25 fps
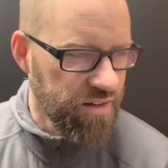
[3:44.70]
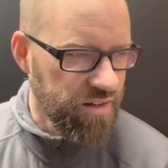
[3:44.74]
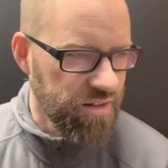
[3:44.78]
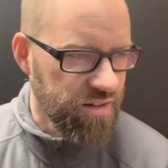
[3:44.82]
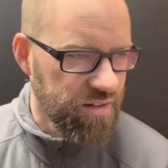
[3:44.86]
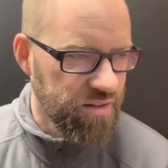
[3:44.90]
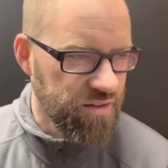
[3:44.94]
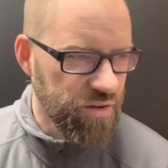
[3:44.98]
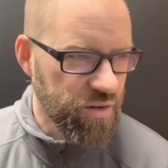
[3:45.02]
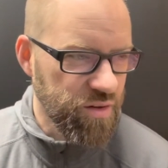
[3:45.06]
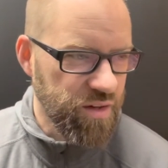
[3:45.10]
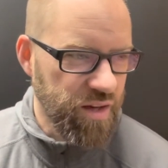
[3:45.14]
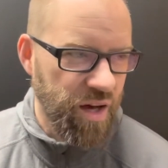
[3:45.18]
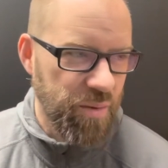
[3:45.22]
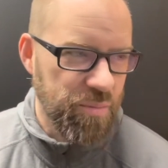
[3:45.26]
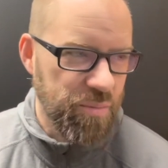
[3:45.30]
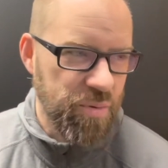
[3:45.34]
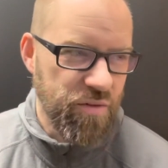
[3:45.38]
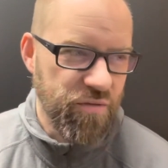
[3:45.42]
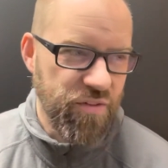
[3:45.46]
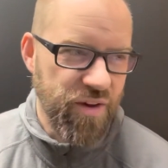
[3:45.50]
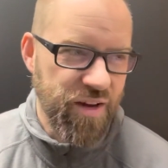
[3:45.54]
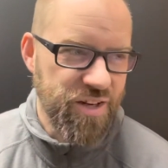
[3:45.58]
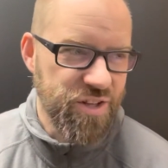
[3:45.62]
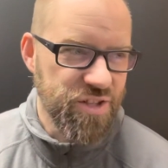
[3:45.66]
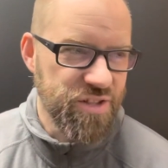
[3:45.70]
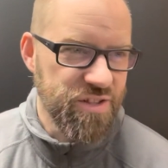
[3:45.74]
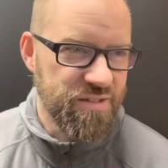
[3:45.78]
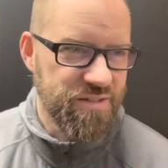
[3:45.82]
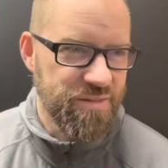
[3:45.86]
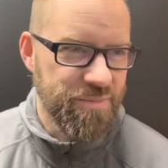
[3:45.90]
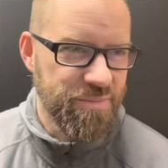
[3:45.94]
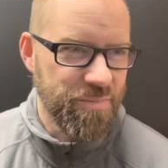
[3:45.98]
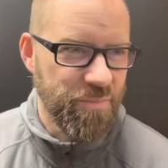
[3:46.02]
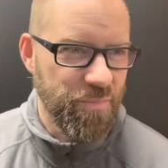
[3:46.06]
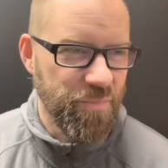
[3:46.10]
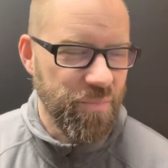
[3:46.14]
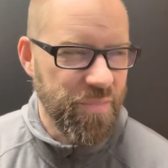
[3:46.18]
So yeah,
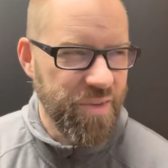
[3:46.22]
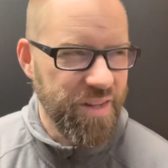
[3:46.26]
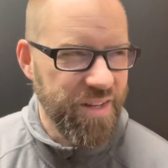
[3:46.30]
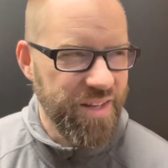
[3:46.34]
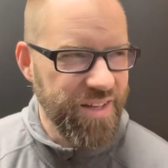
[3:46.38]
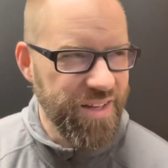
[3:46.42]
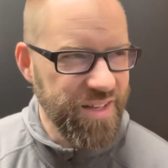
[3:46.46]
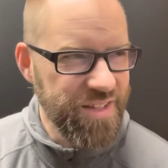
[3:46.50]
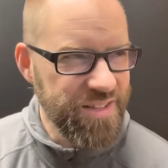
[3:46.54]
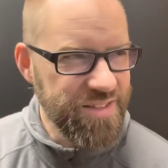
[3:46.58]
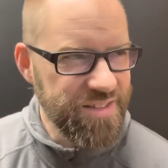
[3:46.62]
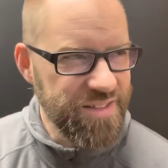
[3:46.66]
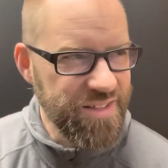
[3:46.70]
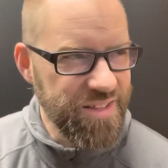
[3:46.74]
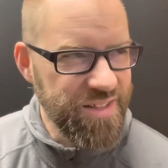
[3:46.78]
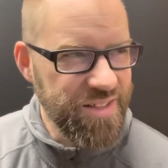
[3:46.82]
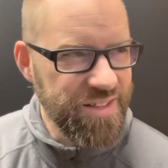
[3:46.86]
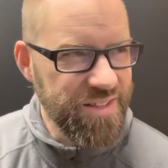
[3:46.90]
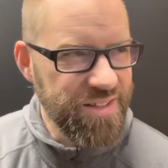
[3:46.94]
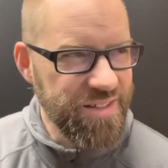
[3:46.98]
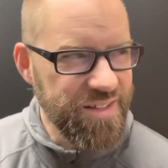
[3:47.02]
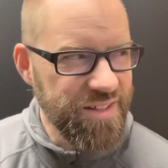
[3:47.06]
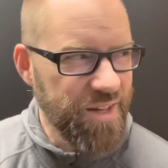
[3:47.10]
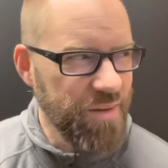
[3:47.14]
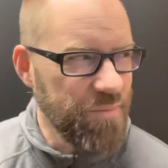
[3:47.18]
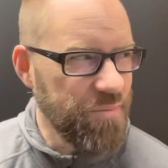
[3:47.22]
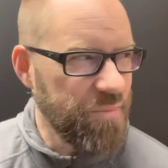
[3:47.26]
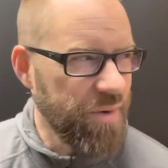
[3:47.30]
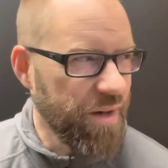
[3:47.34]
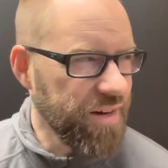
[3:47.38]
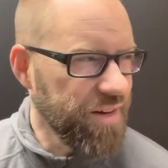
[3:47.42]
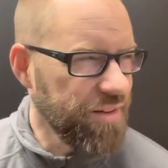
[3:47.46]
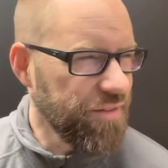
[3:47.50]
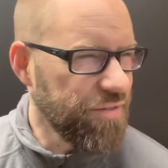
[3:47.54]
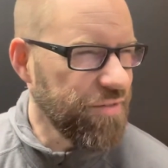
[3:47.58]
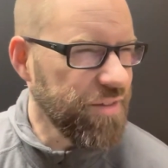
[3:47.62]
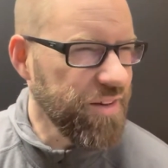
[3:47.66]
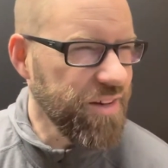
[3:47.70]
perfectionism. Is it a
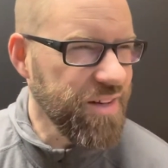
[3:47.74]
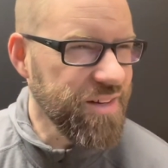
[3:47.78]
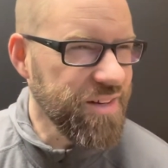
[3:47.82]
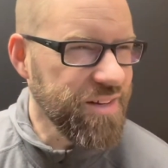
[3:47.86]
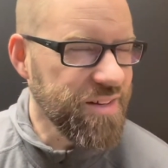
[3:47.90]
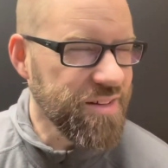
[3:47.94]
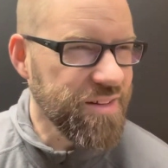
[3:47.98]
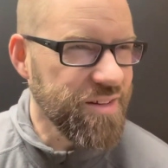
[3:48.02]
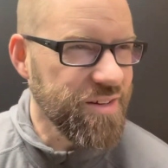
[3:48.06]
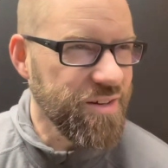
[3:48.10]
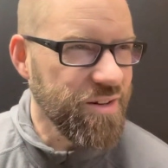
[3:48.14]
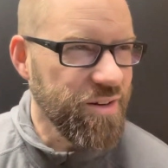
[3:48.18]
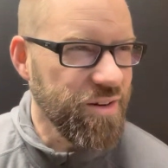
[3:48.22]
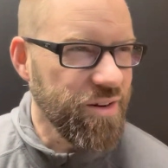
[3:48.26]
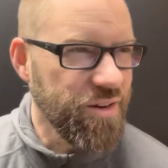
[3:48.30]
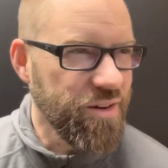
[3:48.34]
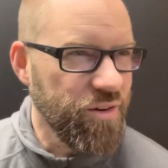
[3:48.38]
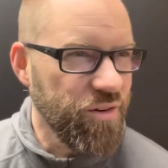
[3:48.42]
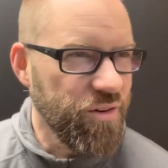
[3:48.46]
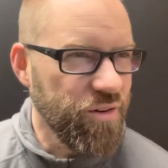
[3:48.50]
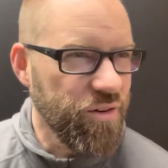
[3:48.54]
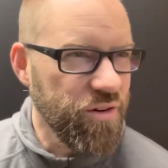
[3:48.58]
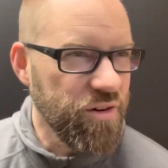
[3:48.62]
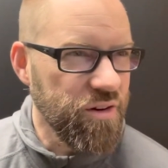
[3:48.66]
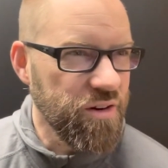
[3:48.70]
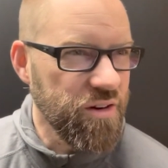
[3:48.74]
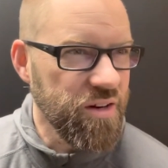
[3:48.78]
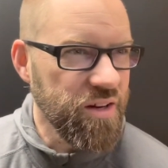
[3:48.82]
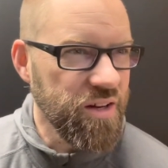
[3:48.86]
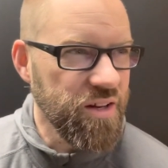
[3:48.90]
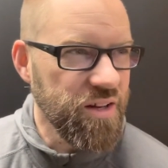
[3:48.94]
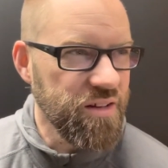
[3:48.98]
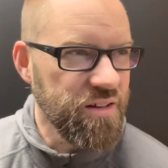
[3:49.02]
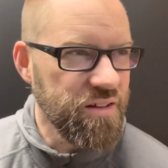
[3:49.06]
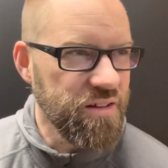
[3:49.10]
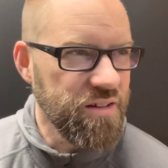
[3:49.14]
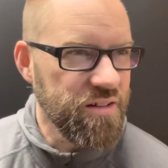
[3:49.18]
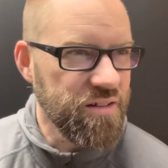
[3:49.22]
benefit, or
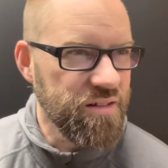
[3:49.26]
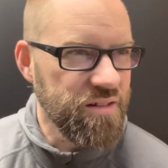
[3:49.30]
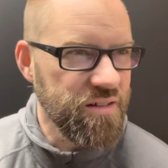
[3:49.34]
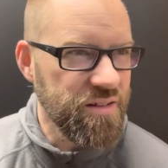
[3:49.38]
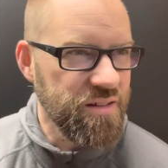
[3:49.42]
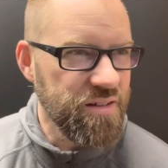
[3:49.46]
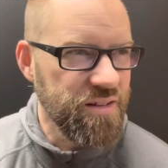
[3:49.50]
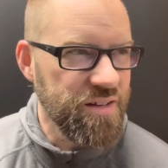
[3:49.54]
is,